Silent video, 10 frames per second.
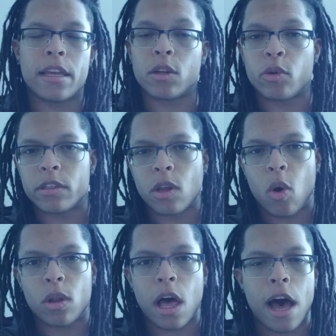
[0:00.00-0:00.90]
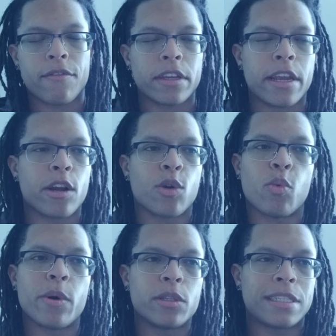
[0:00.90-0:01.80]
and Chris Olave and Garrett
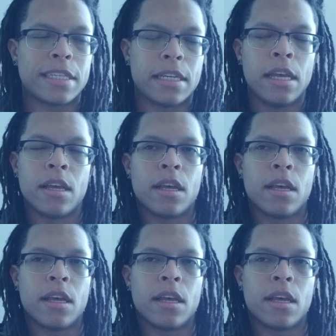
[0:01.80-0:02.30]
Wilson.